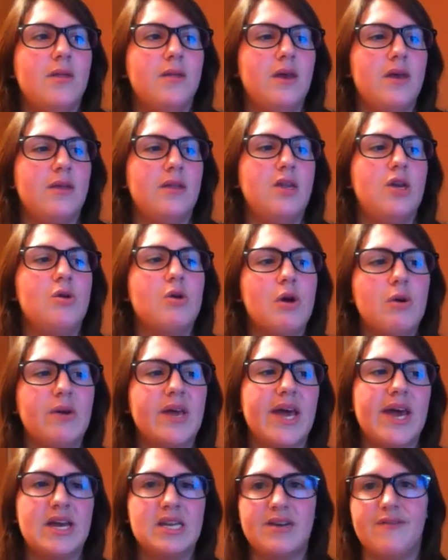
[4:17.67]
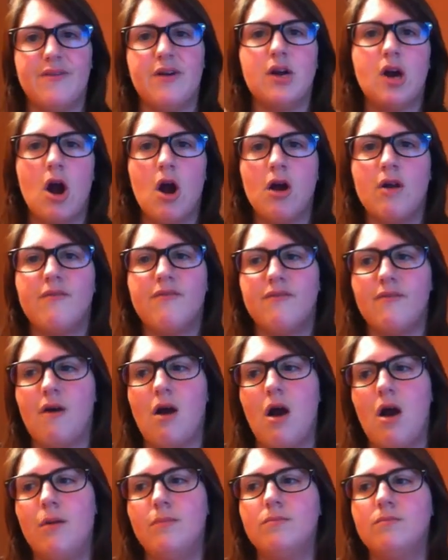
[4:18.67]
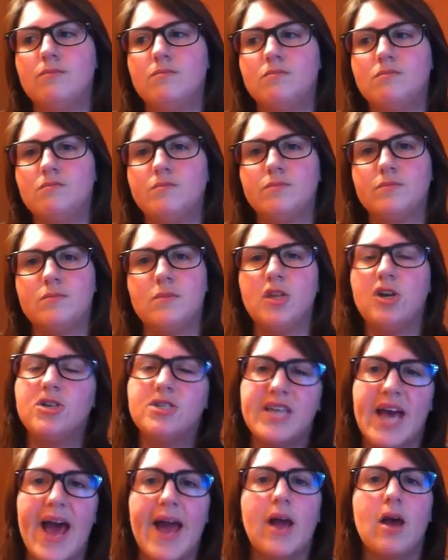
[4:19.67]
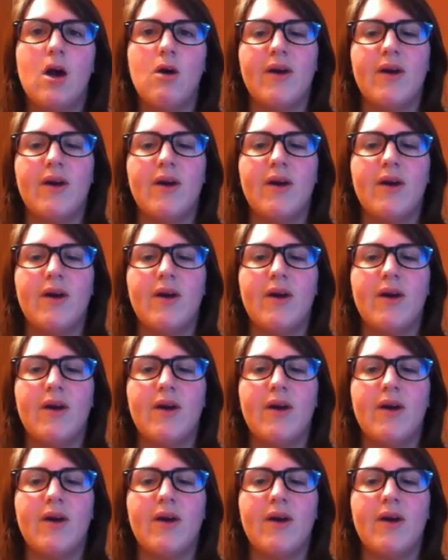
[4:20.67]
Then you go get a different card from your deck.